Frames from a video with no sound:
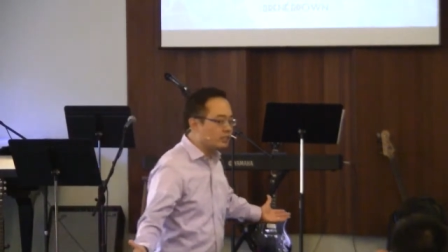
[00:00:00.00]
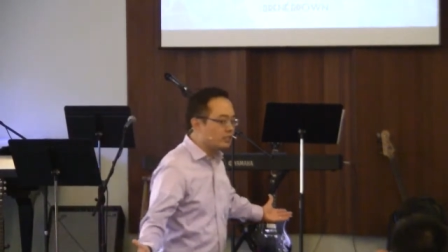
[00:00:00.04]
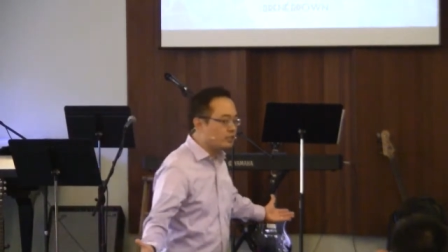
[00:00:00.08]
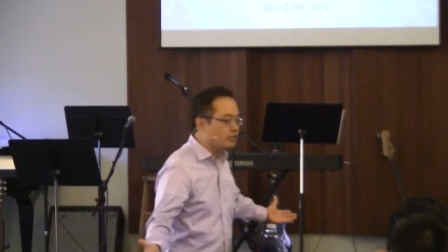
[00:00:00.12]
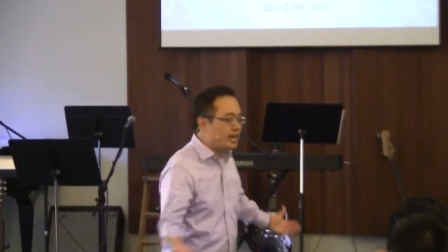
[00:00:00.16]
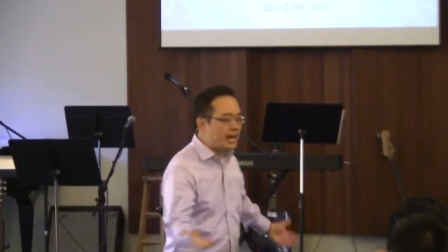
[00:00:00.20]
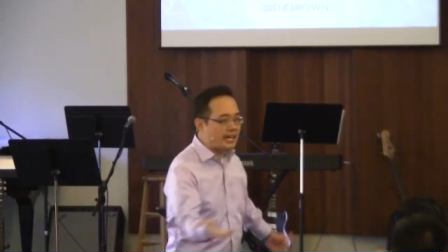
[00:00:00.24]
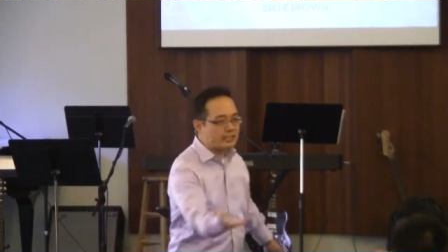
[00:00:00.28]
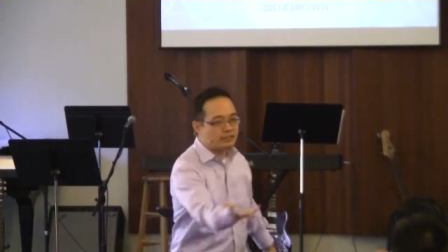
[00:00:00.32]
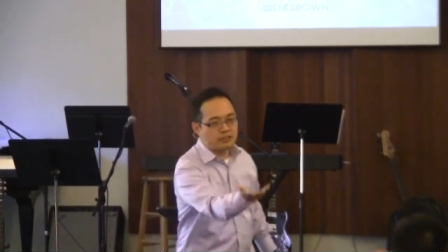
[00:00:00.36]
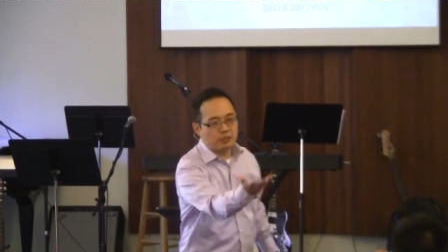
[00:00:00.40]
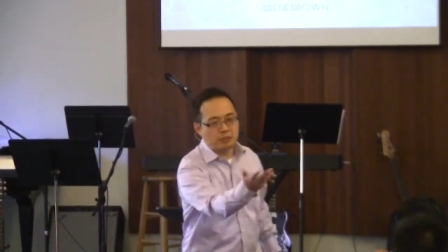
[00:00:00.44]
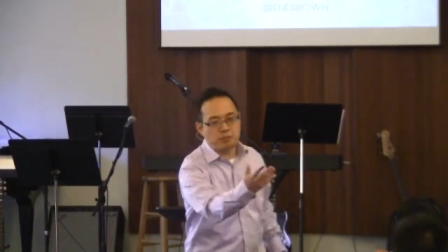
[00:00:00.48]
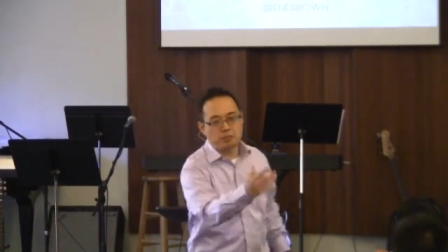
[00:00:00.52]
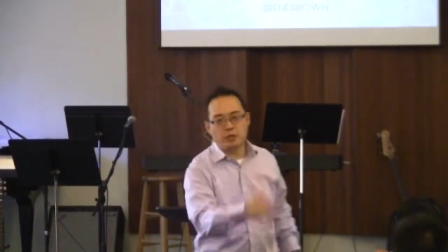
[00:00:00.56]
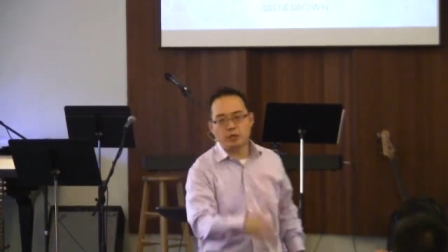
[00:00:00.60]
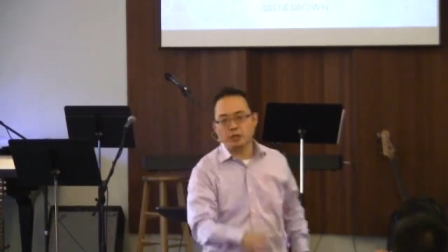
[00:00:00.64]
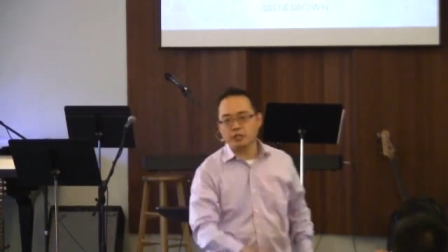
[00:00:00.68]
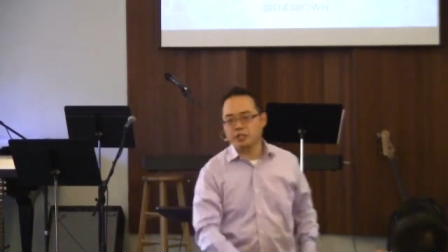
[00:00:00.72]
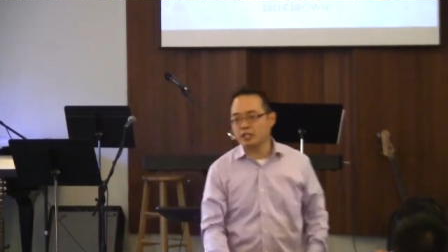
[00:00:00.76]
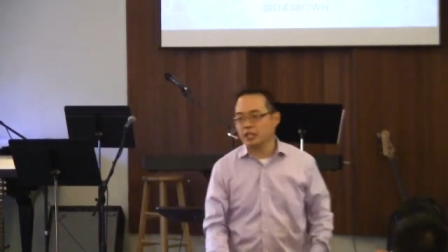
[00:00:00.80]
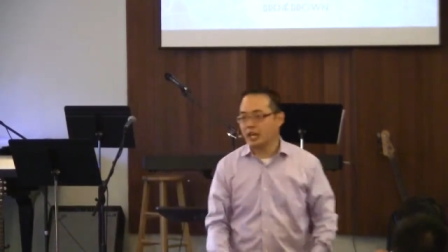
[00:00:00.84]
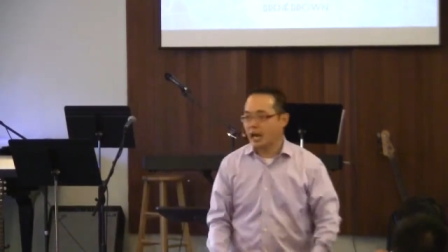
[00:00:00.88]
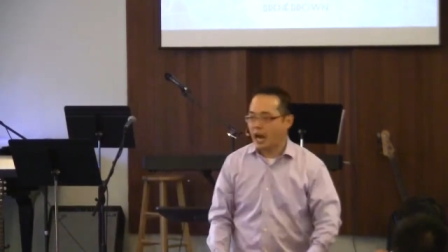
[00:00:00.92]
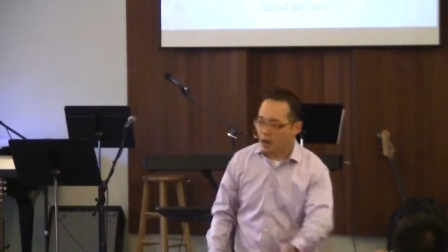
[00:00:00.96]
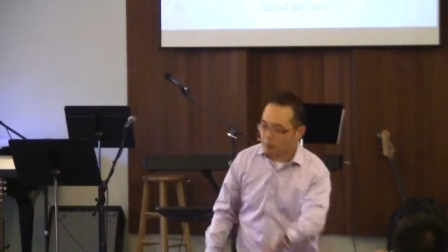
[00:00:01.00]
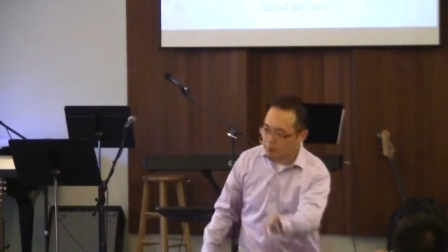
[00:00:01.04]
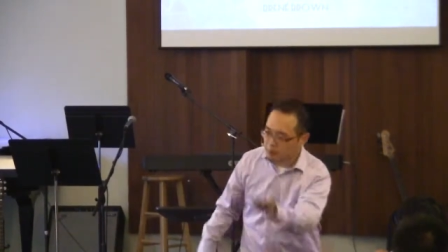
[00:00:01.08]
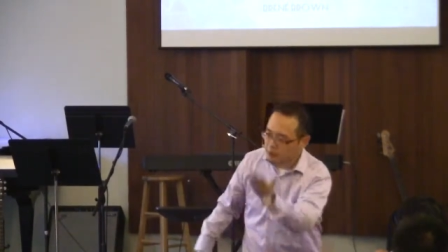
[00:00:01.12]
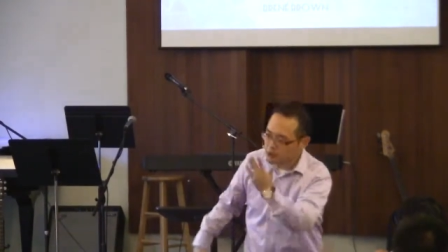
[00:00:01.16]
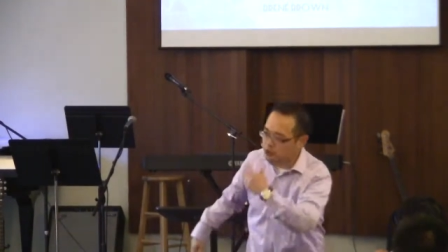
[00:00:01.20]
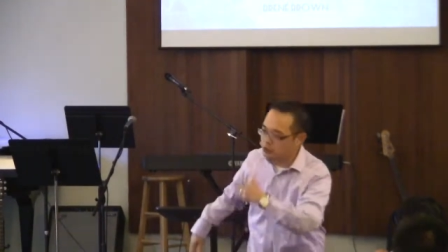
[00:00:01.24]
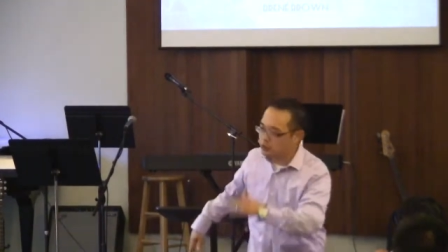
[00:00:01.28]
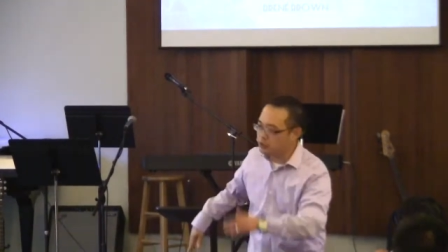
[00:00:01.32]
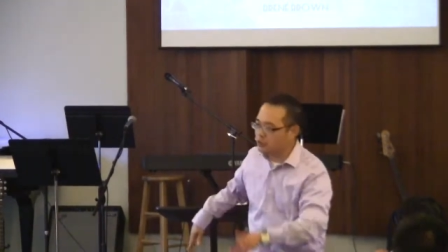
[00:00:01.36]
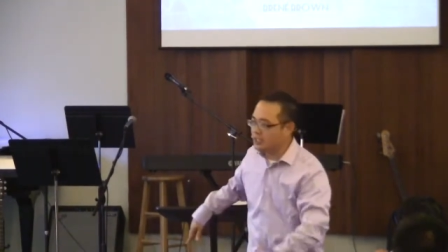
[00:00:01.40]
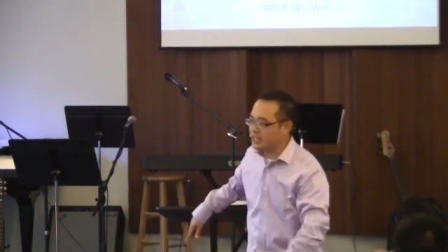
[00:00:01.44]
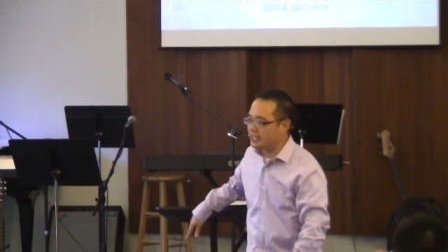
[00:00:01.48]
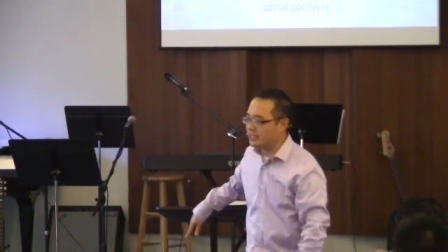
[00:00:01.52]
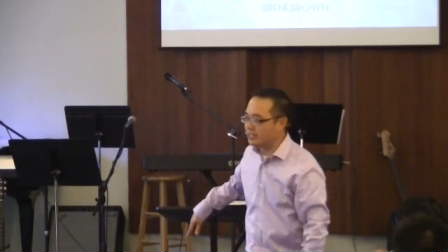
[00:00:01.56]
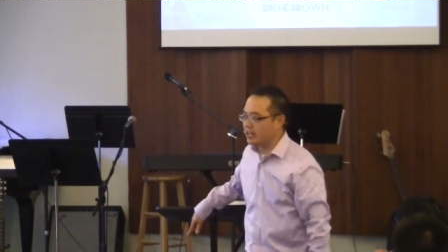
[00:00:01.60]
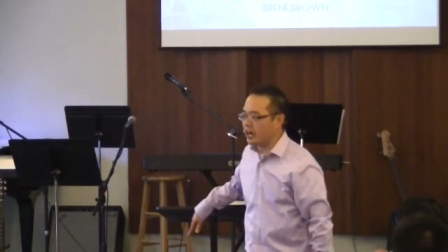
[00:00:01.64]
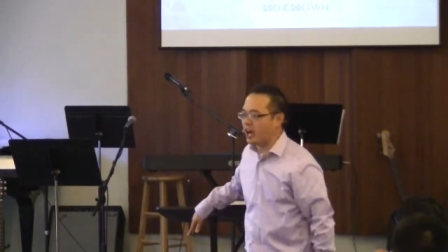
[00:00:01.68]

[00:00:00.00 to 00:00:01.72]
Yes, a millionaire. How much do you need?